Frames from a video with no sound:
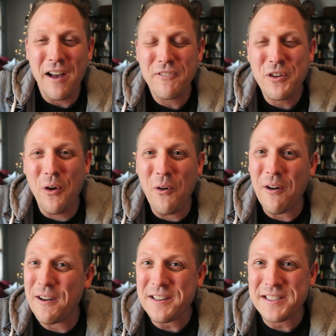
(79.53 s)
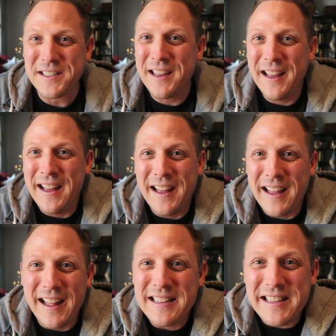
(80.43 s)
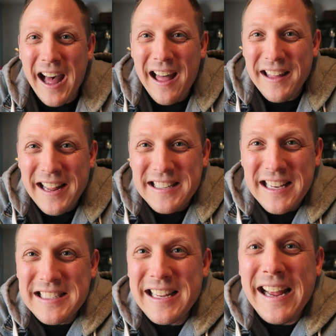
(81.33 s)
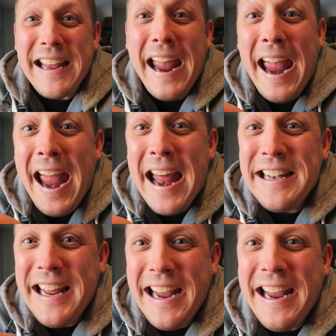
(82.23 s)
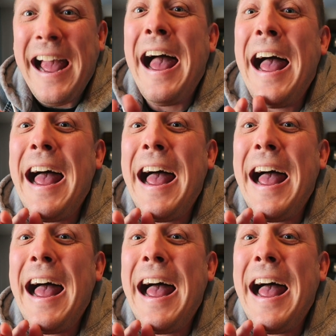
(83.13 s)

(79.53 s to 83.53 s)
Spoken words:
Of course, it's the holiday season, candy!